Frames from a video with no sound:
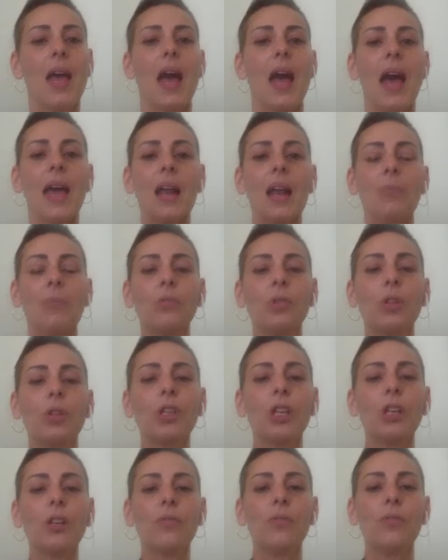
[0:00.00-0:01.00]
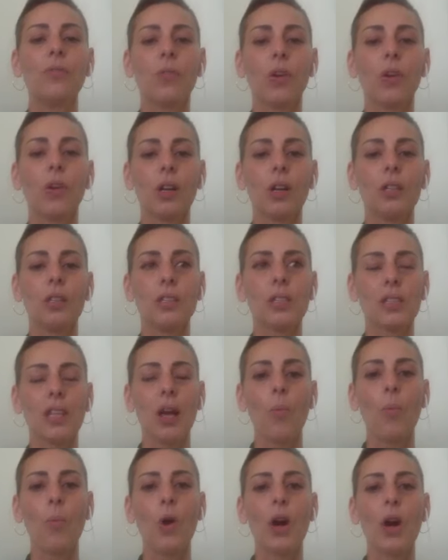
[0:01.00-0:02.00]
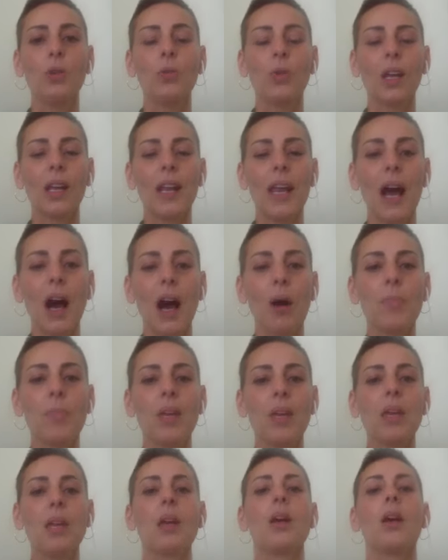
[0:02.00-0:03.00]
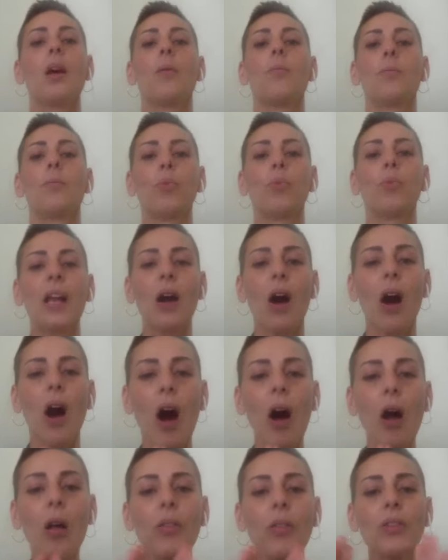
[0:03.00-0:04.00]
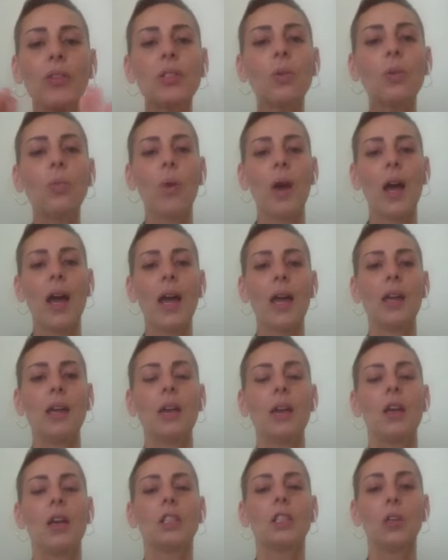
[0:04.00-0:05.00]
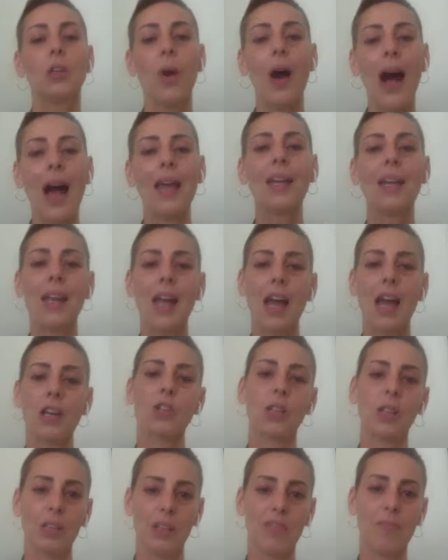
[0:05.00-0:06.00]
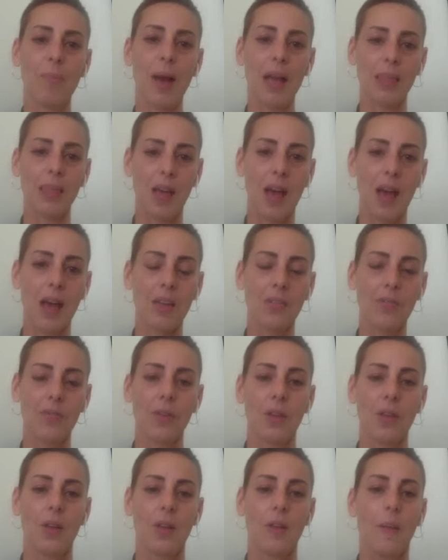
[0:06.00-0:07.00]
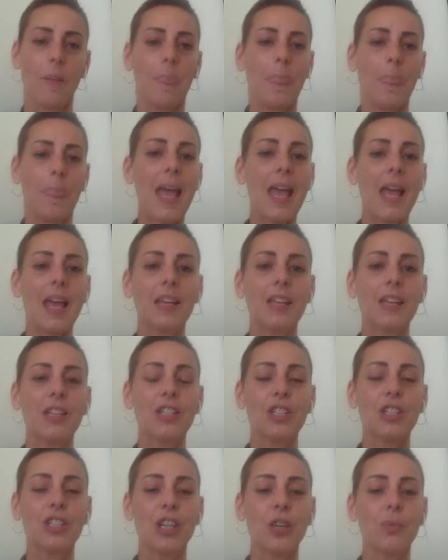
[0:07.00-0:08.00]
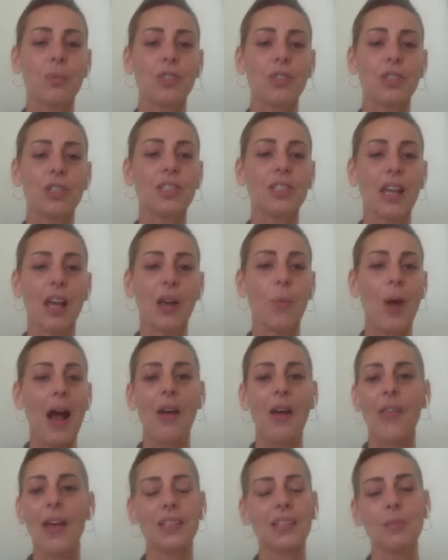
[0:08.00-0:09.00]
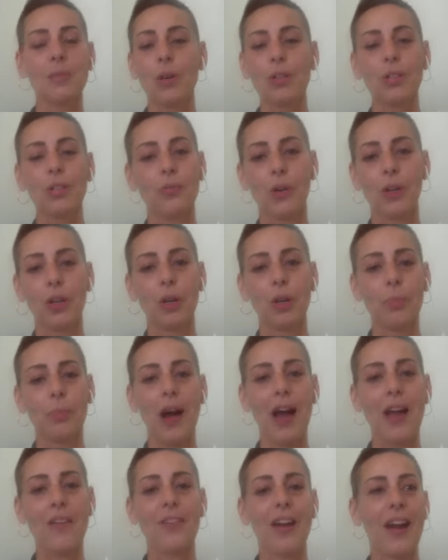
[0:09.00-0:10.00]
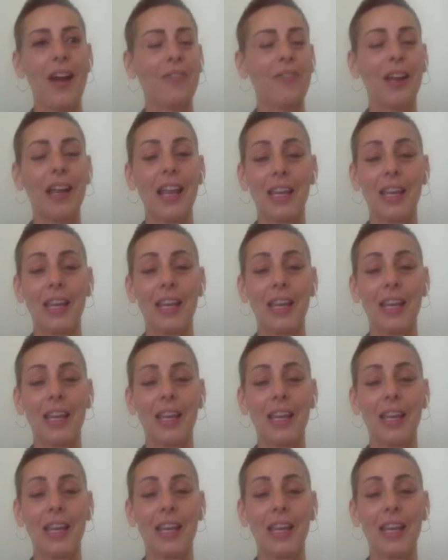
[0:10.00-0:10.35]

And I'm looking for someone who can help me break all this away so I can actually live my life. And she was just like, wow, that's the most vulnerable I've ever.